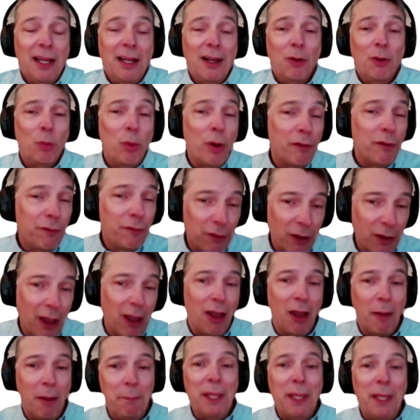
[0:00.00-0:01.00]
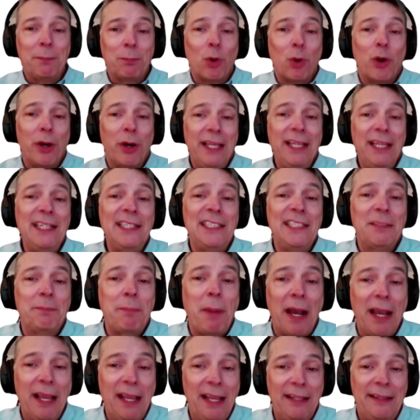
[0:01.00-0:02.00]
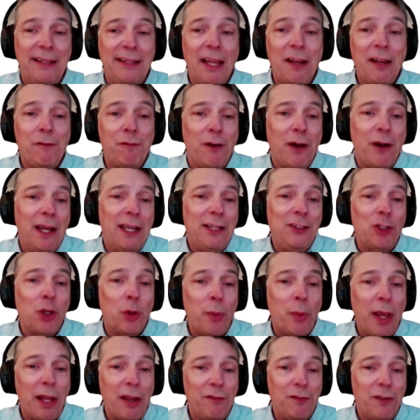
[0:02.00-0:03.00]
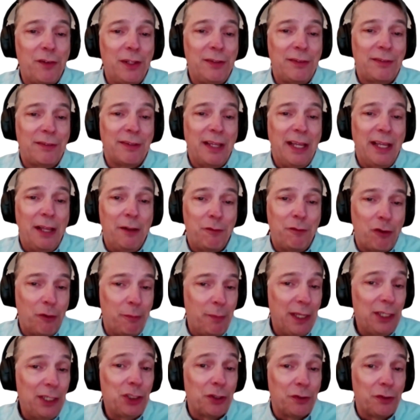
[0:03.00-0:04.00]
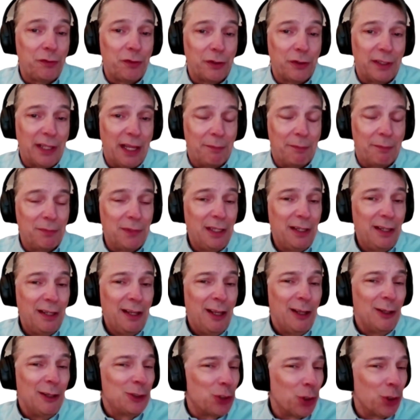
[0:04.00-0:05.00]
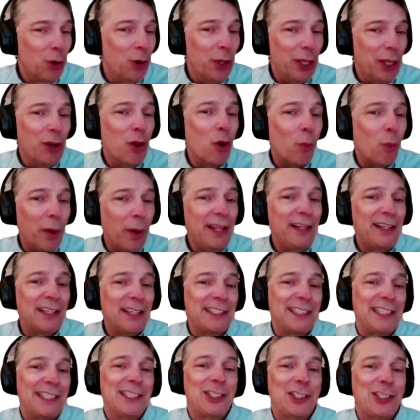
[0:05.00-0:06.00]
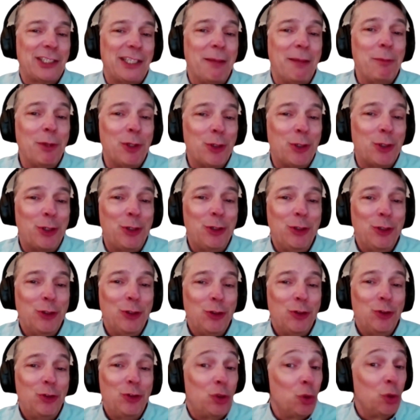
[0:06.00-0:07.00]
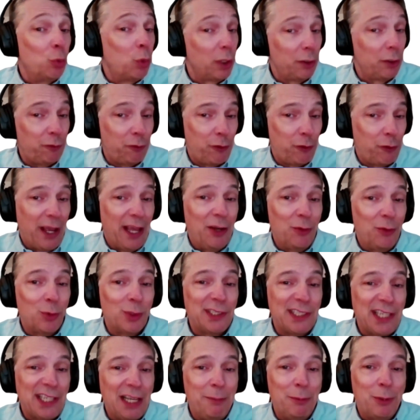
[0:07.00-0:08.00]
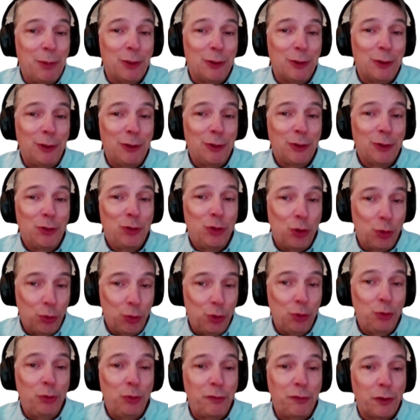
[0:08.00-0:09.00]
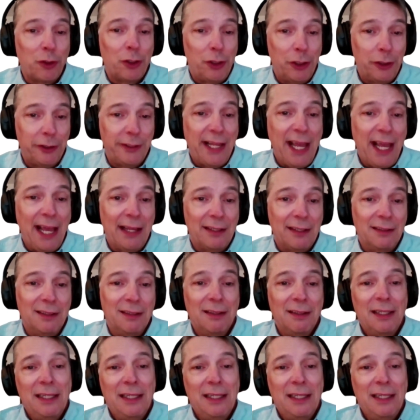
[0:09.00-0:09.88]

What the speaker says: with a bit more ease by identifying the relevant information for them. So in a way, this is similar to what Fran was able to do for her dad.